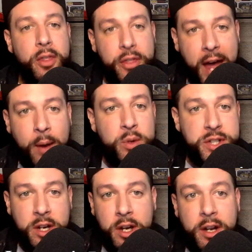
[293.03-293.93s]
that
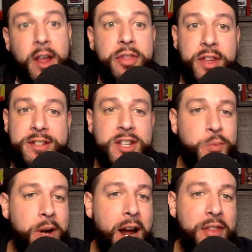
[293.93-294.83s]
was good. This
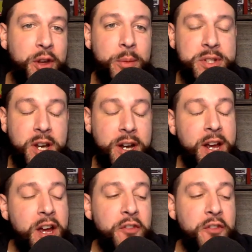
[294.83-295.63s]
is what I thought was good.